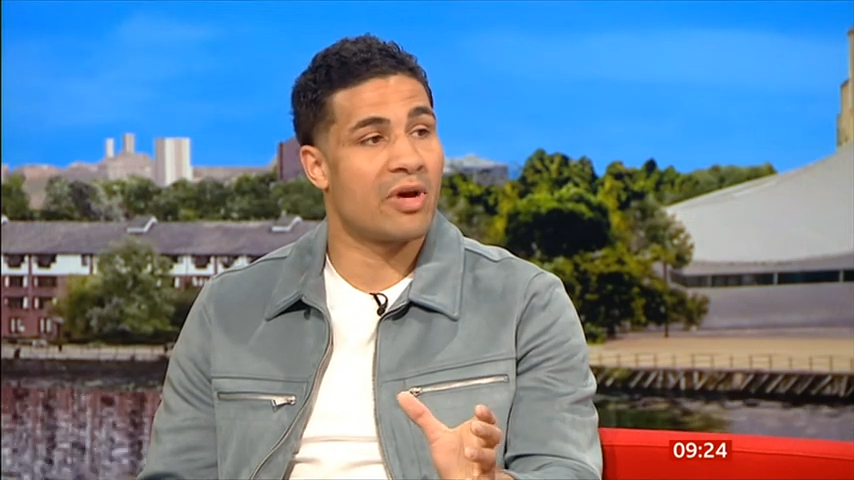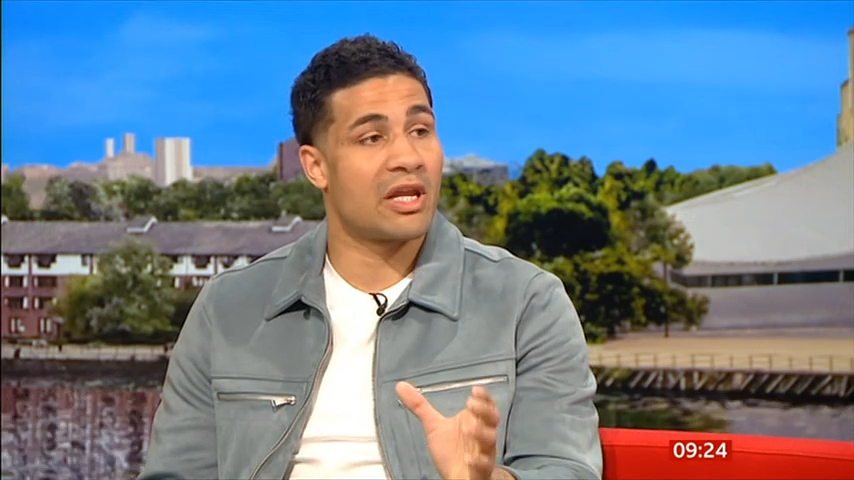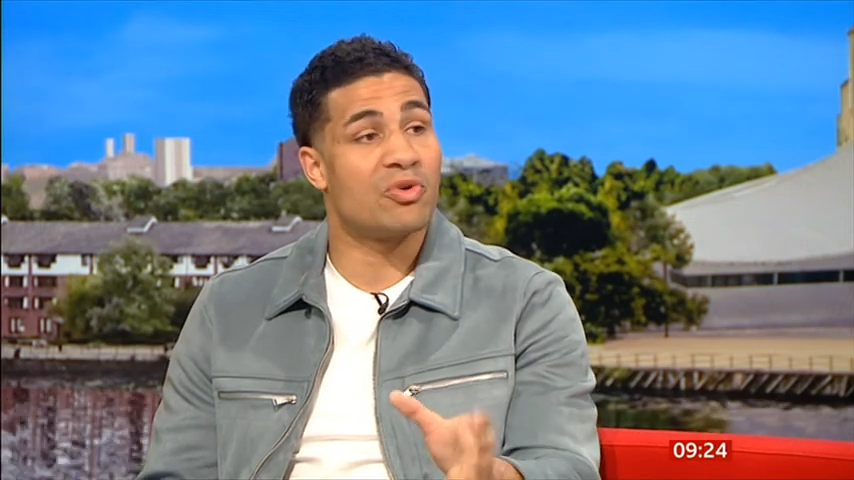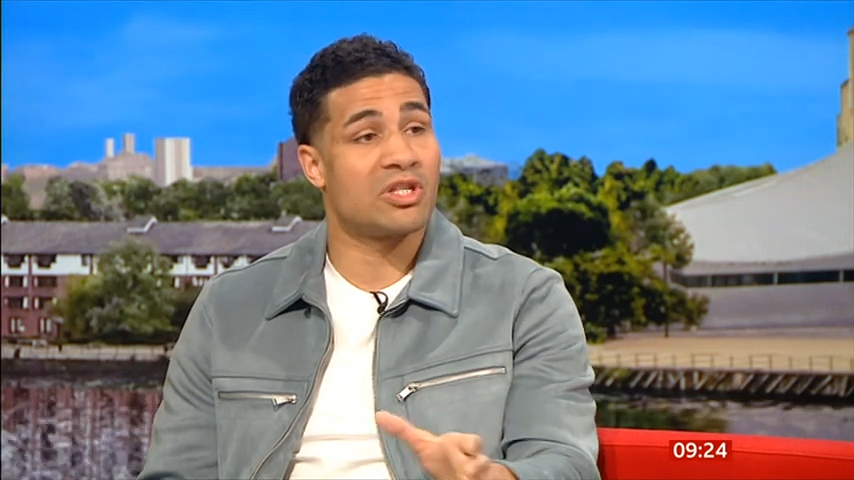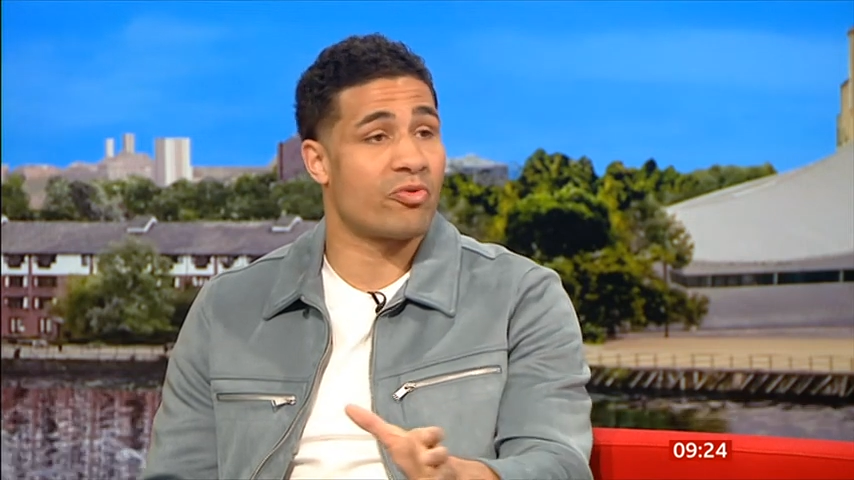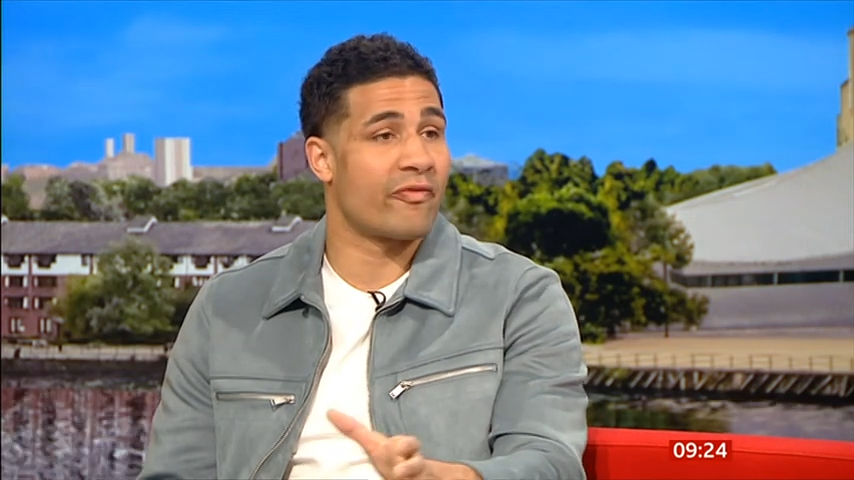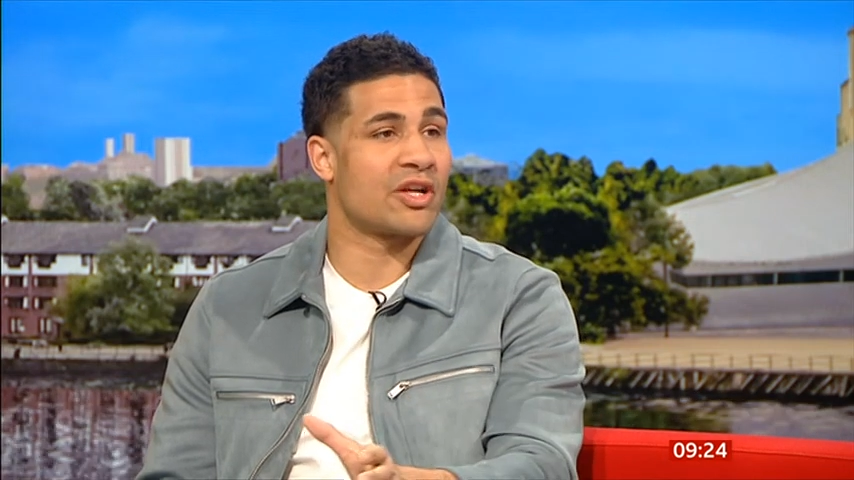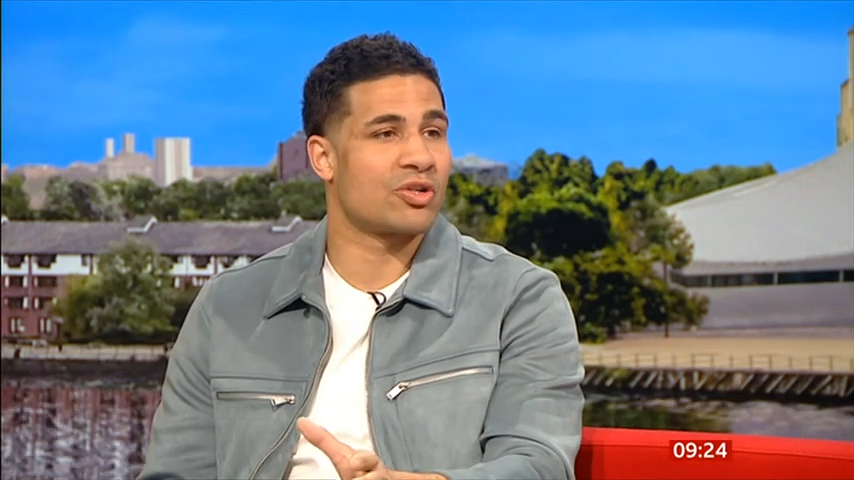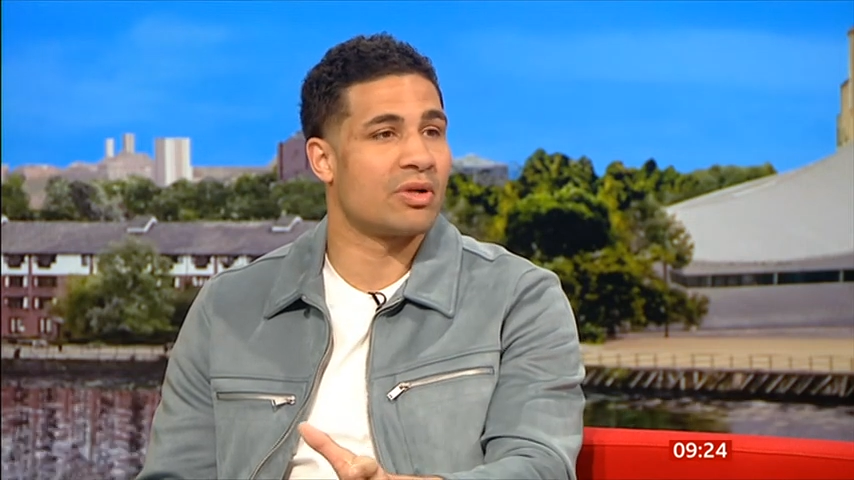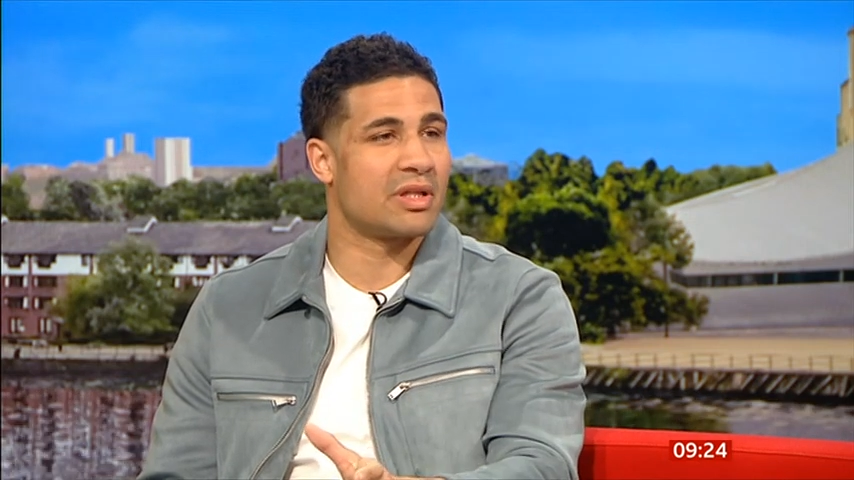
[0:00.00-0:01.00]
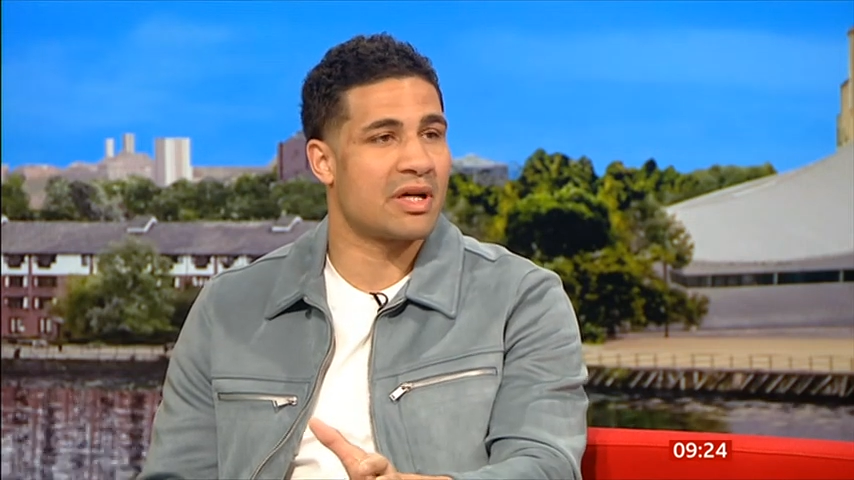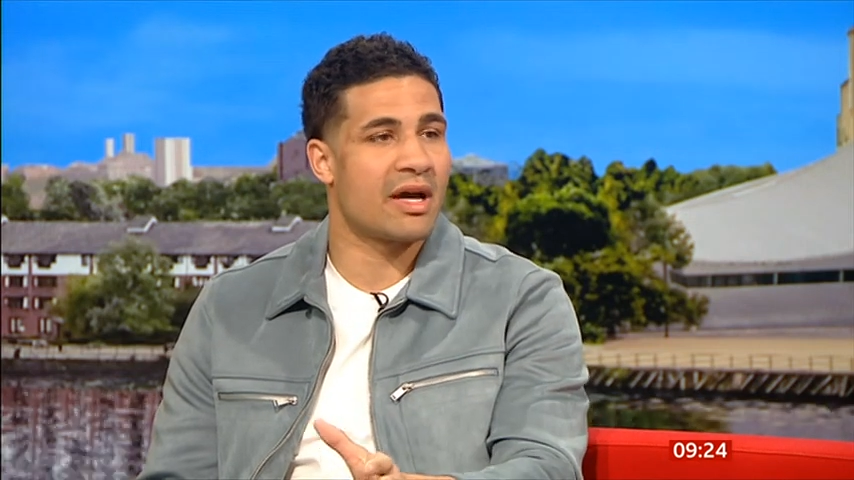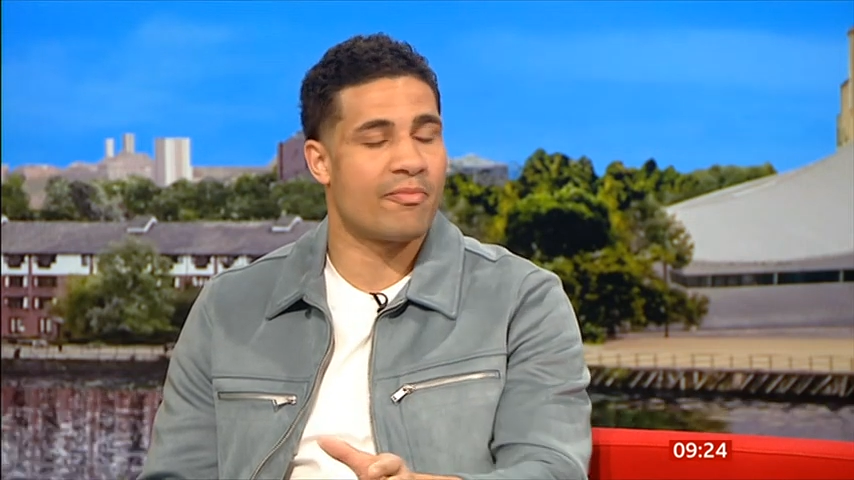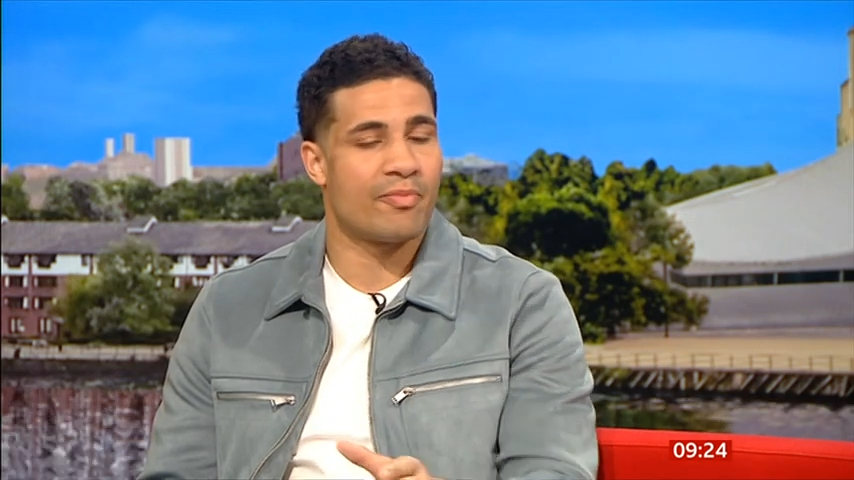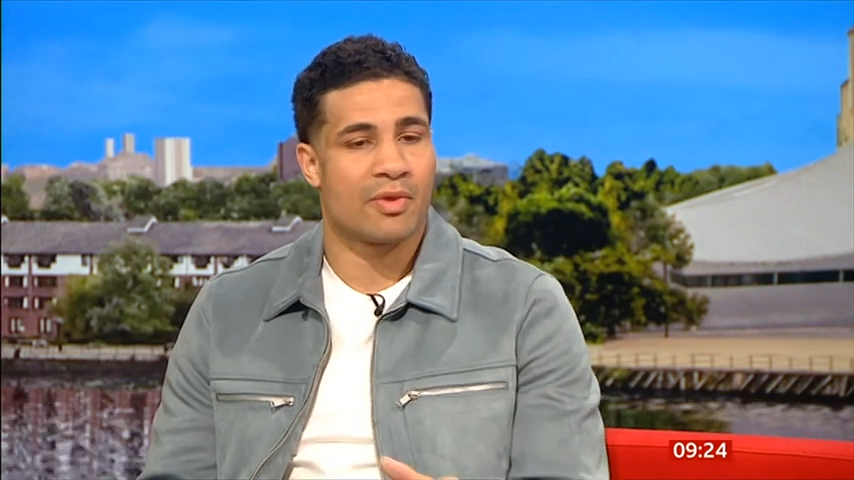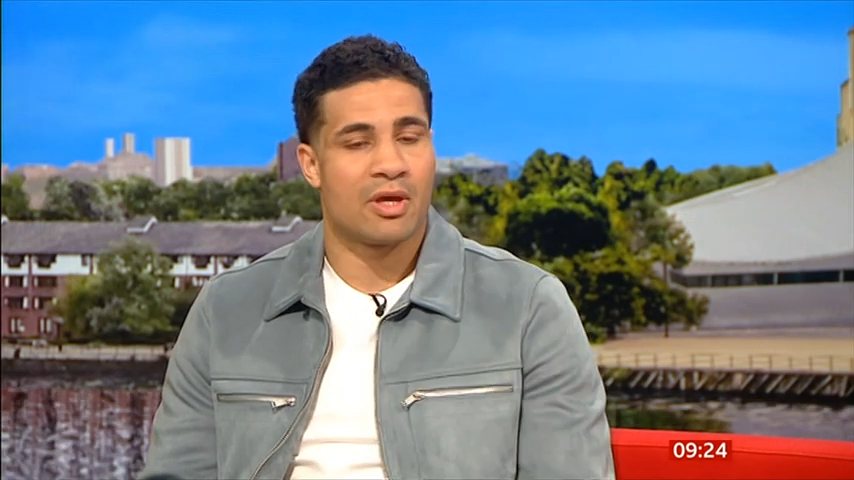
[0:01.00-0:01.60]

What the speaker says: and he was a professional at the time.